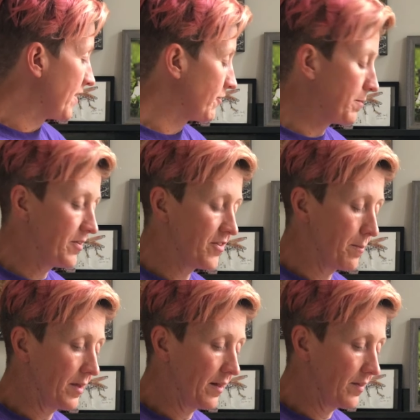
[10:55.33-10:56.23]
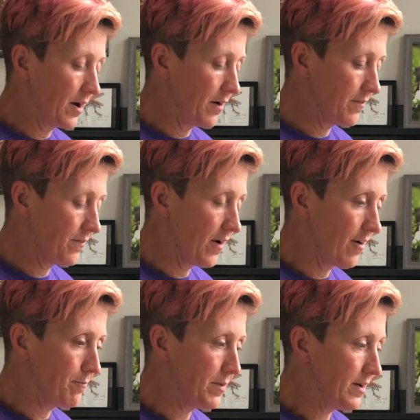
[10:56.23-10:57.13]
never been something that
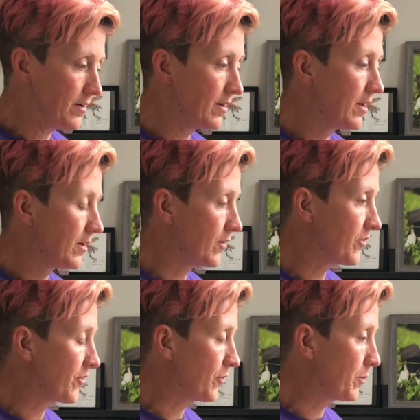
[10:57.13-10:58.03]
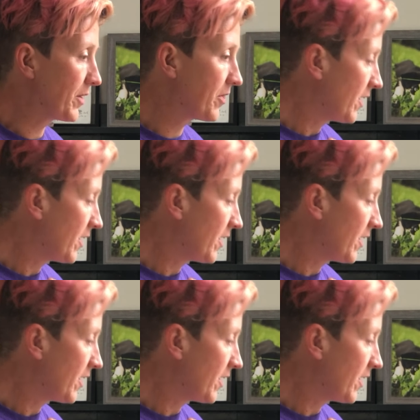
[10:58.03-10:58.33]
I've been concerned with.